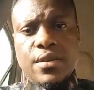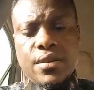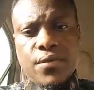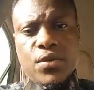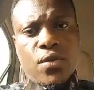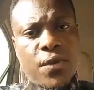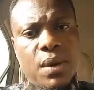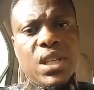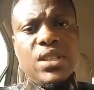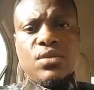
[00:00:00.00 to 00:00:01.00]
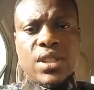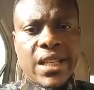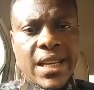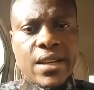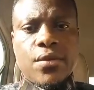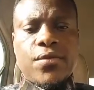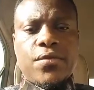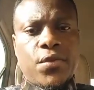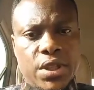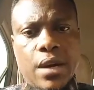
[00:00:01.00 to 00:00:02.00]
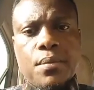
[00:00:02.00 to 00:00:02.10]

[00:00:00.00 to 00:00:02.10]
for some families to take care of for them.